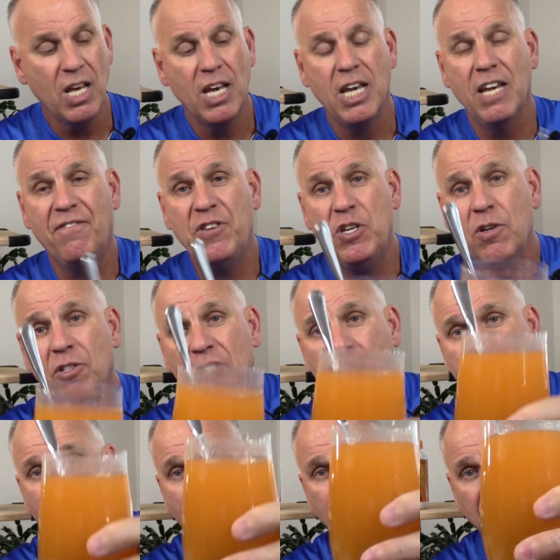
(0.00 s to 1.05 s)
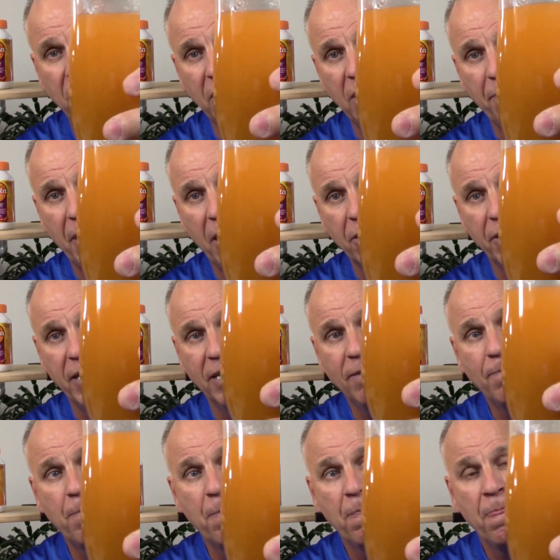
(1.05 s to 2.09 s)
if you use the powder, see the powder here?
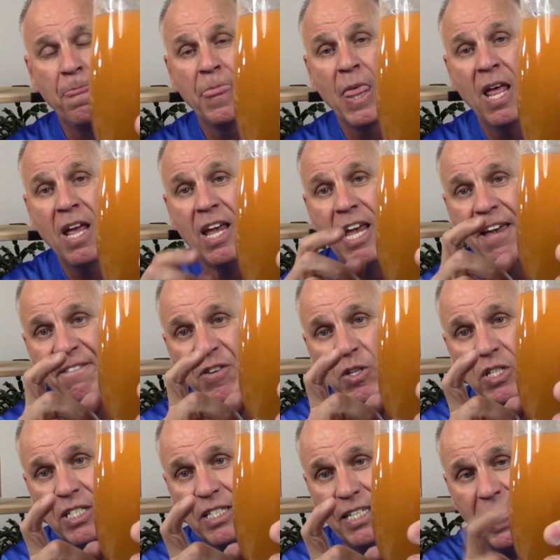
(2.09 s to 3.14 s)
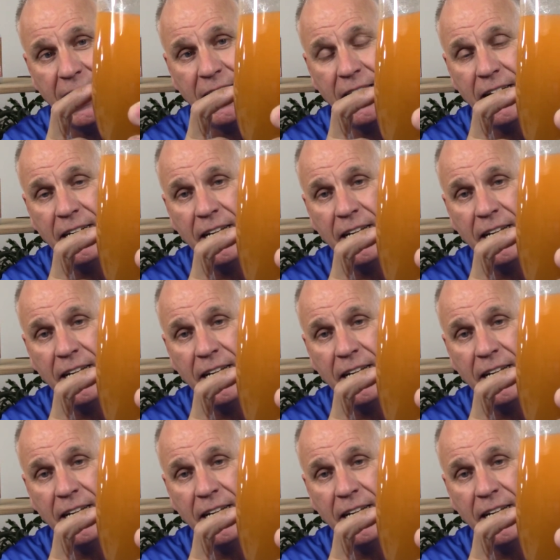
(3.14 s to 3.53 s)
If you set it in